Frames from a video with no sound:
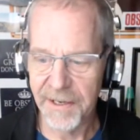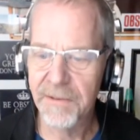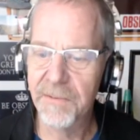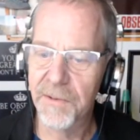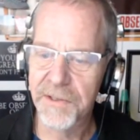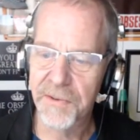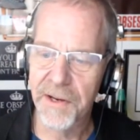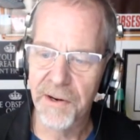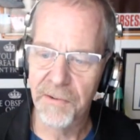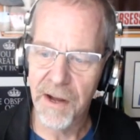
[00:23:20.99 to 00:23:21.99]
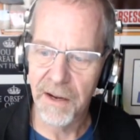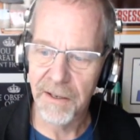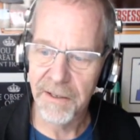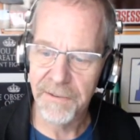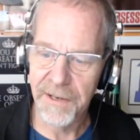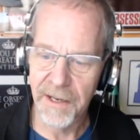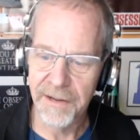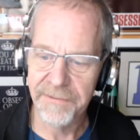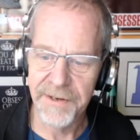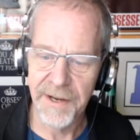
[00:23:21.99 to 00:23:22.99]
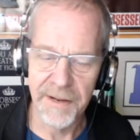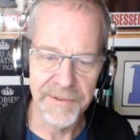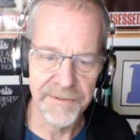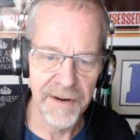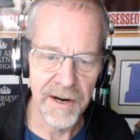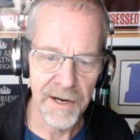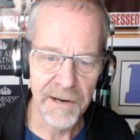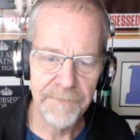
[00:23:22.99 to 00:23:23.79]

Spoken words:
what's right or wrong in the life and times of Hark.